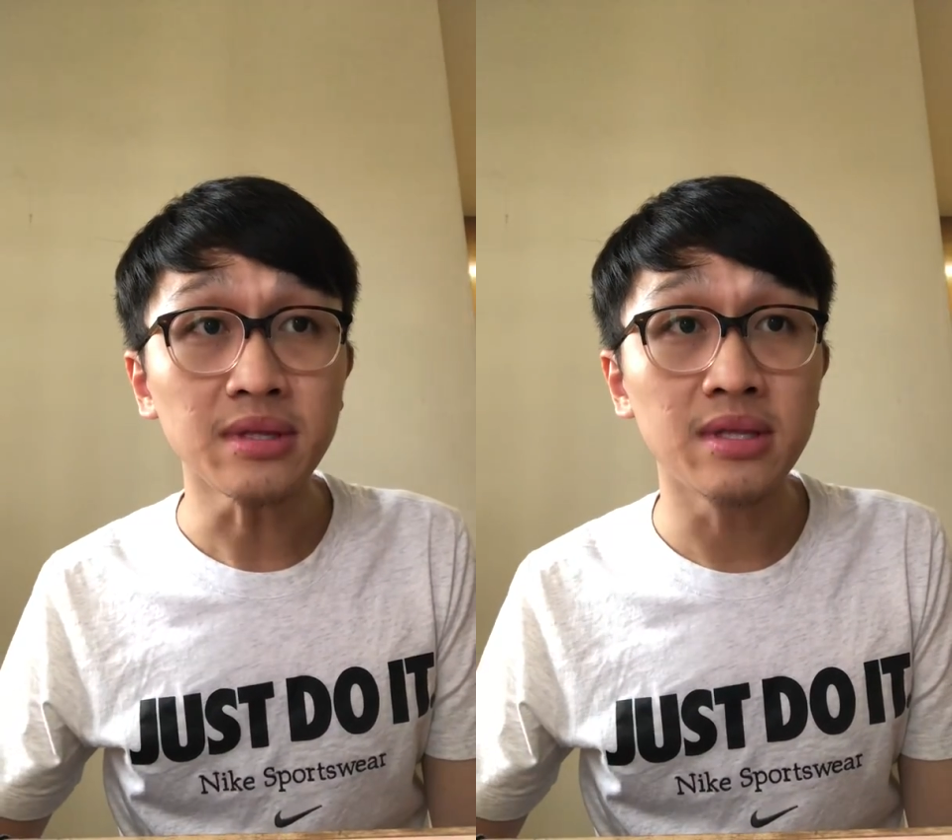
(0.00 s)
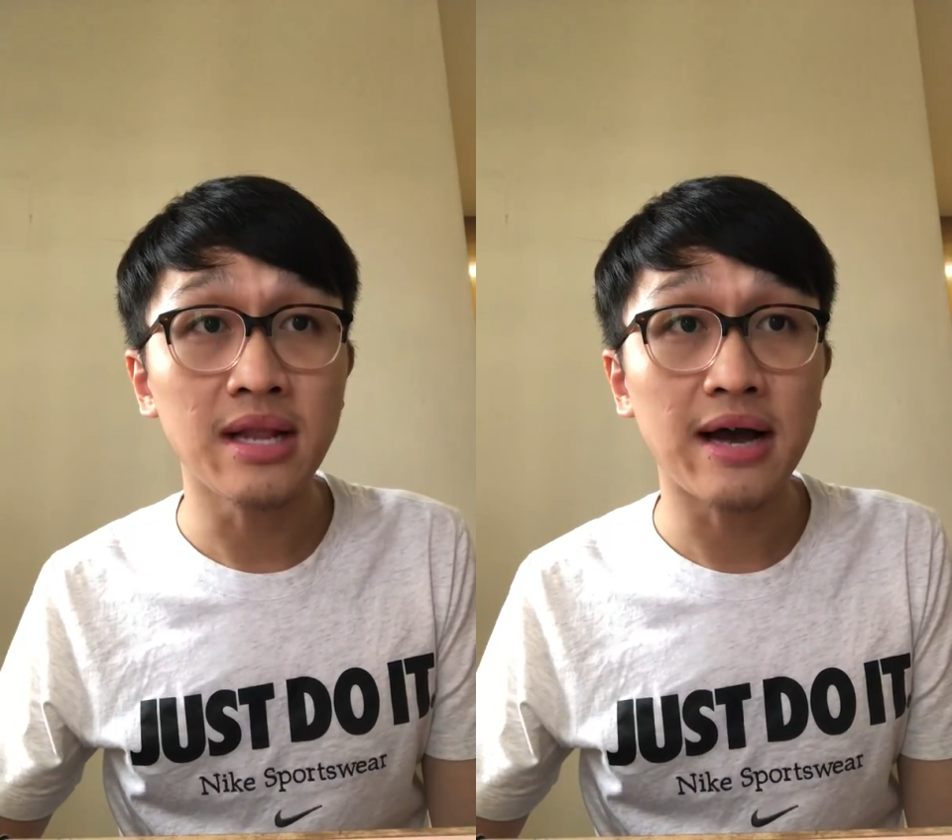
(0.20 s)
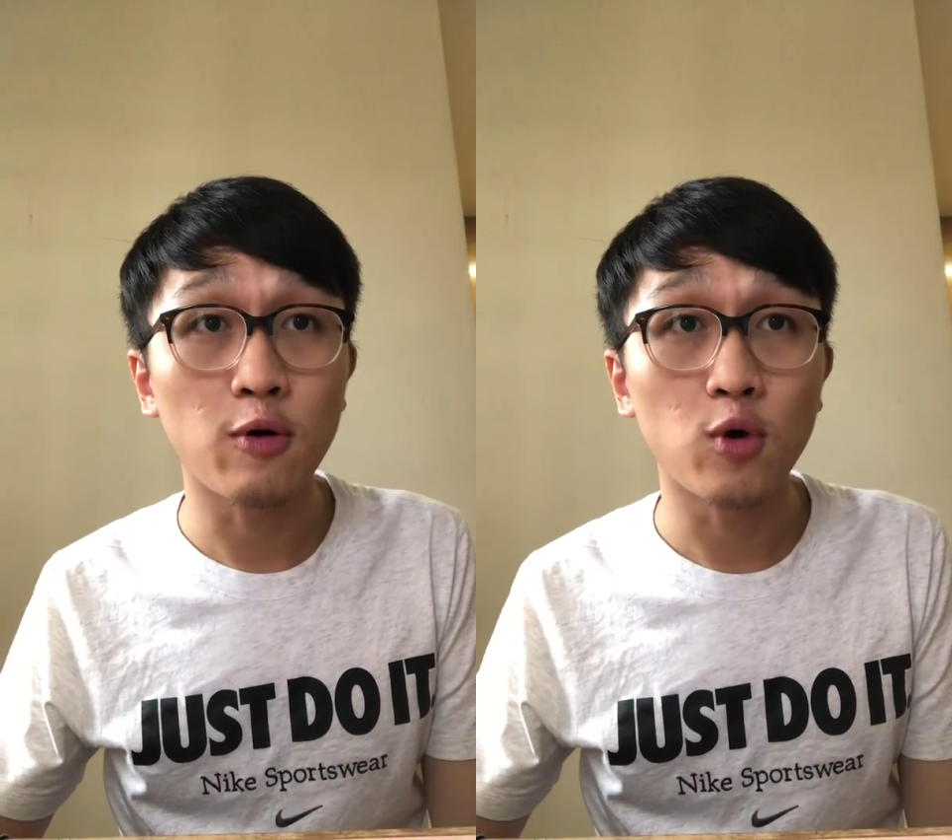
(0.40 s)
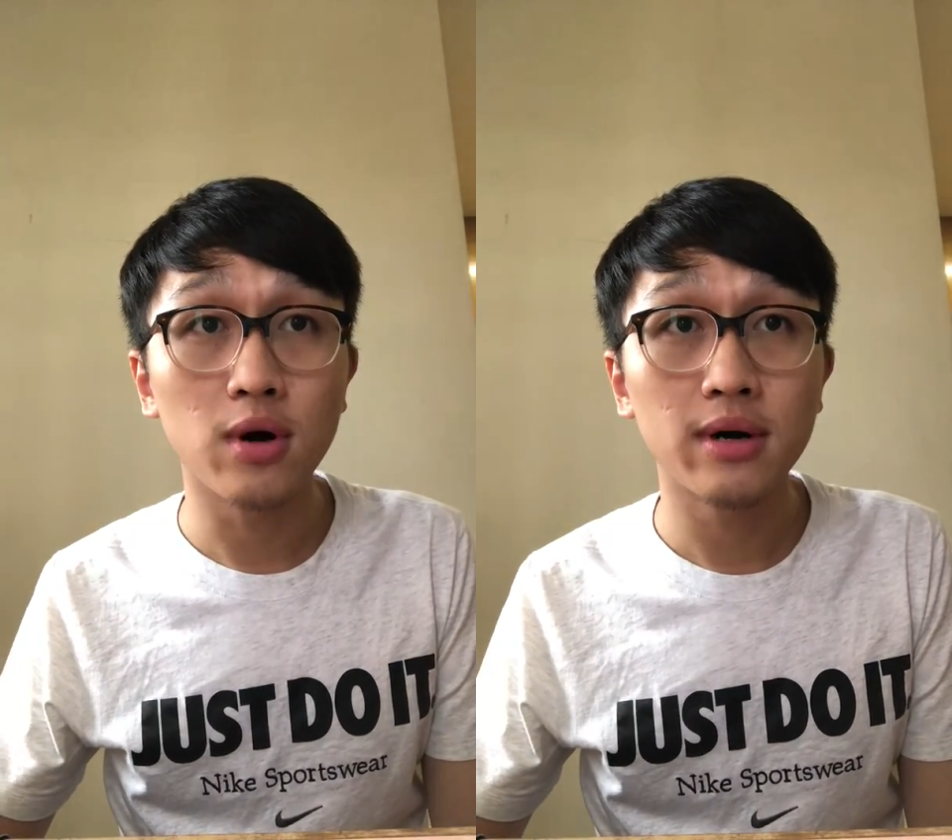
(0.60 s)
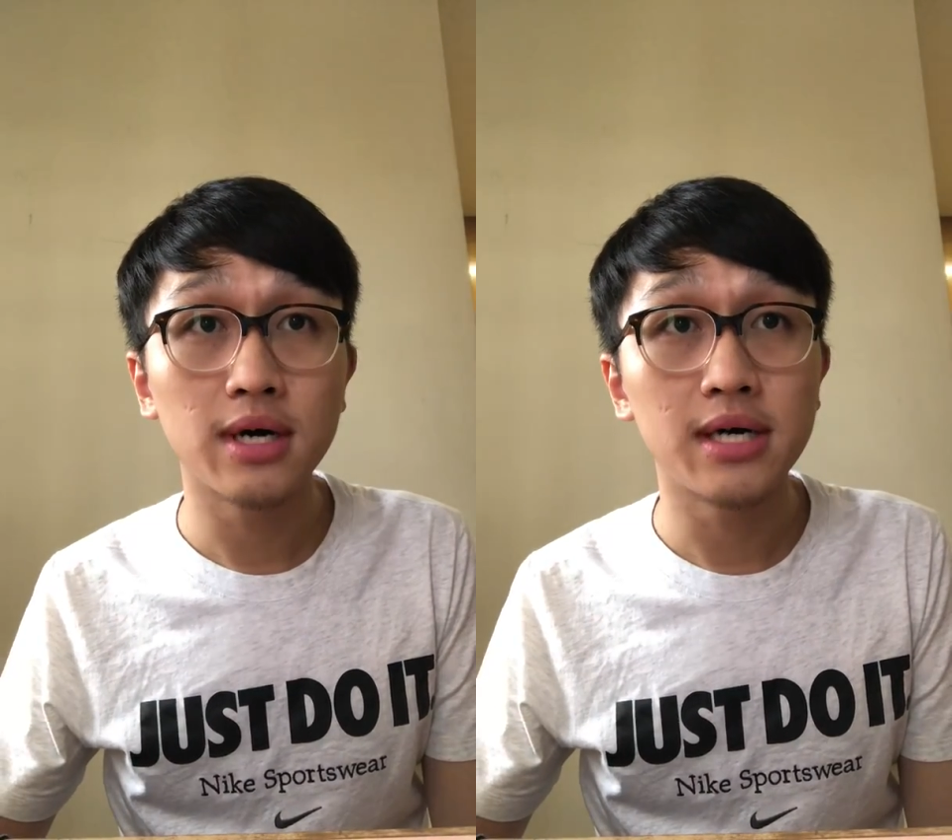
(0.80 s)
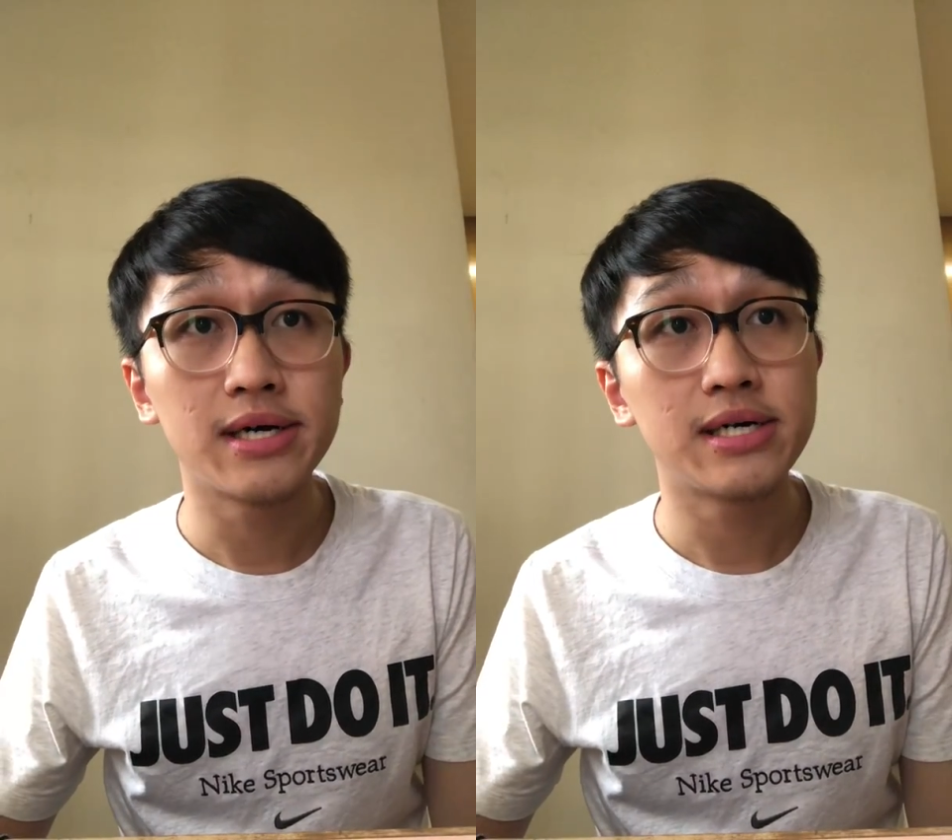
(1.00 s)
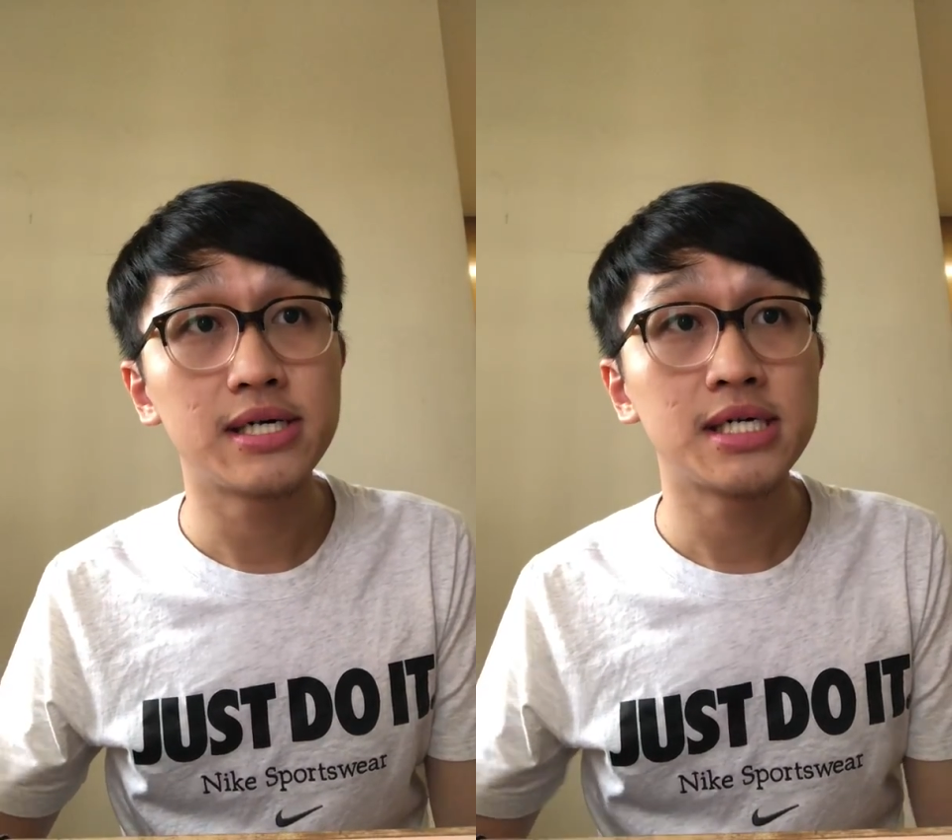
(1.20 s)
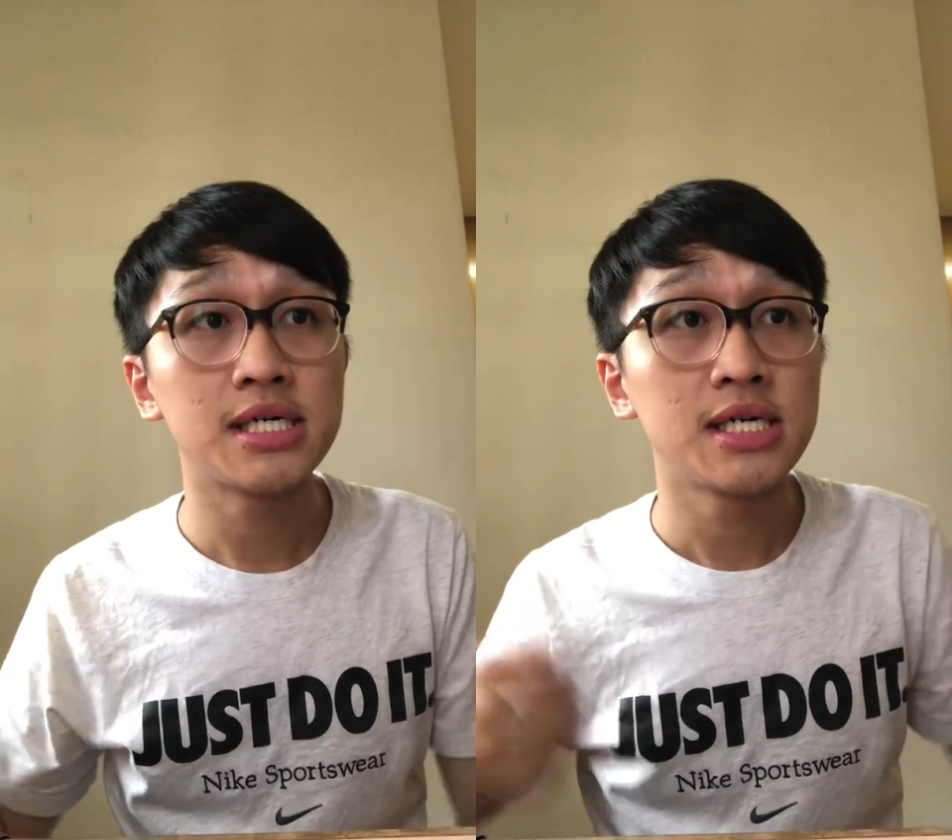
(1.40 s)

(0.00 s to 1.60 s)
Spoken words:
Now, uh,